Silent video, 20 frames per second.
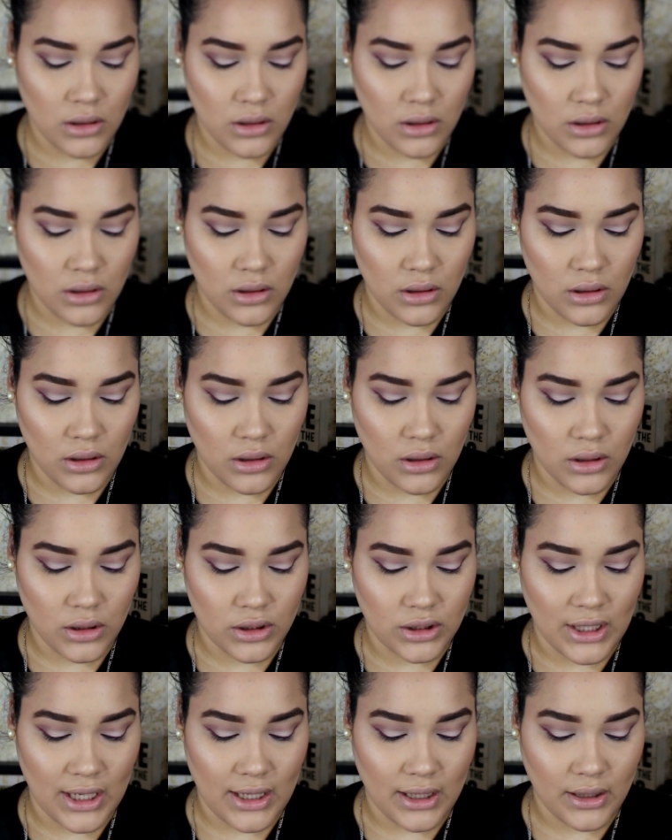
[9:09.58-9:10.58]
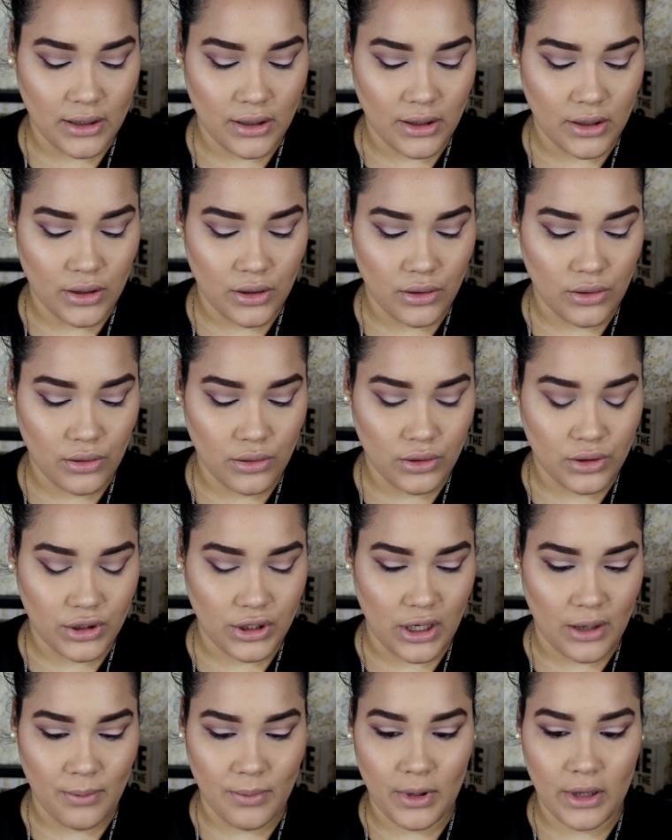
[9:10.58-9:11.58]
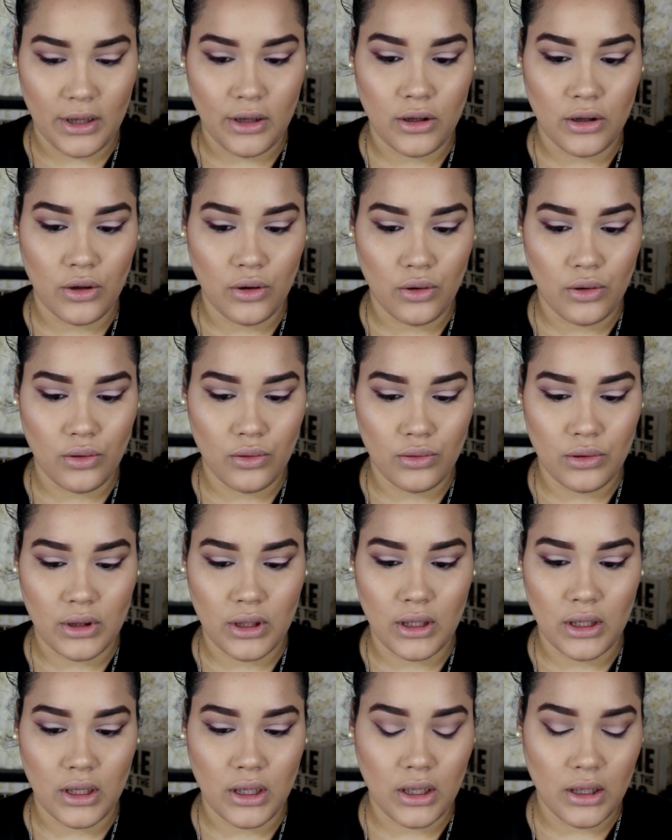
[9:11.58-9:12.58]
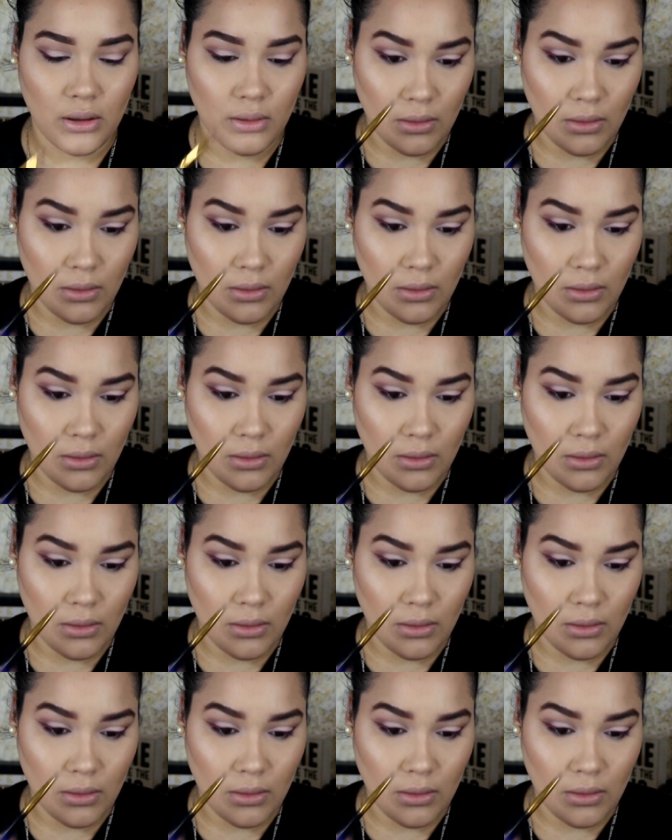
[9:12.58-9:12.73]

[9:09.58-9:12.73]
Jaclyn Hill champagne glow thingy.